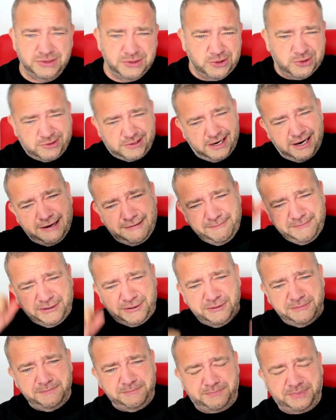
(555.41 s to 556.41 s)
and try and be
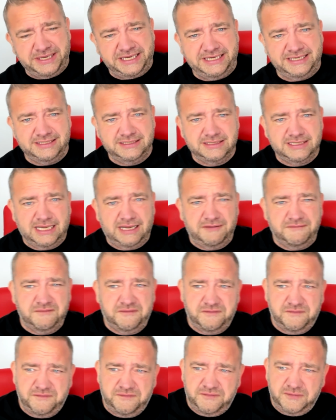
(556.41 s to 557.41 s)
upbeat and that, and
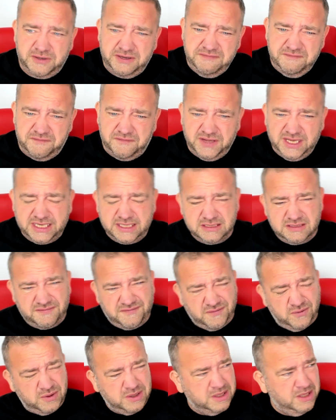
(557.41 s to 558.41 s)
fucking fake as
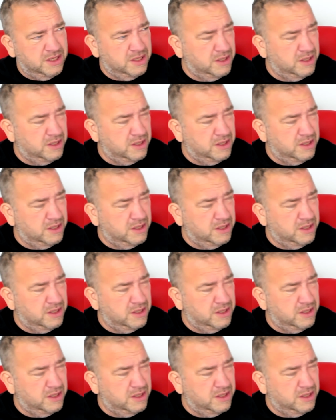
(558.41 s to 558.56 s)
fuck.